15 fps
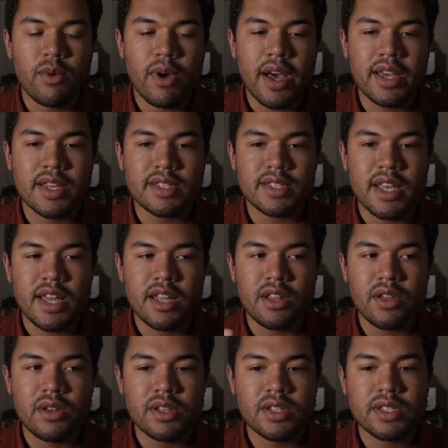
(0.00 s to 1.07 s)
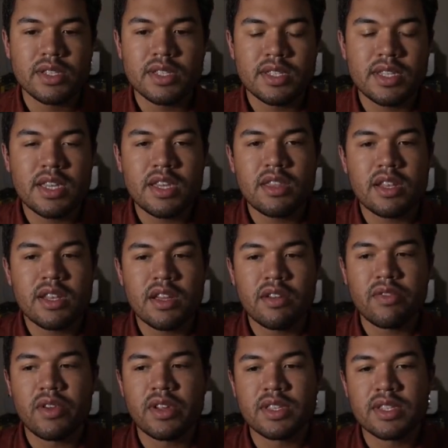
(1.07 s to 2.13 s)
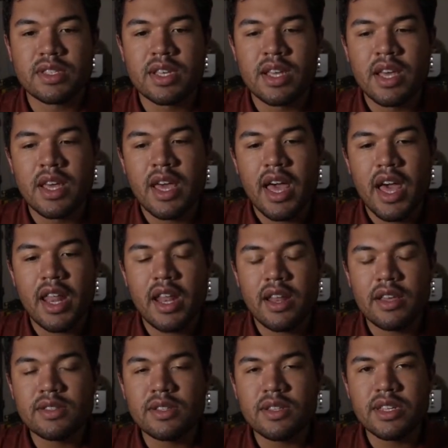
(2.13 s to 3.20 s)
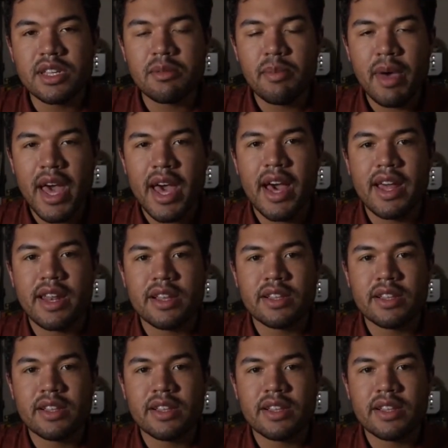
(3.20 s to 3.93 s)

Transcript: wise, and you can just see the difference, and it doesn't look bad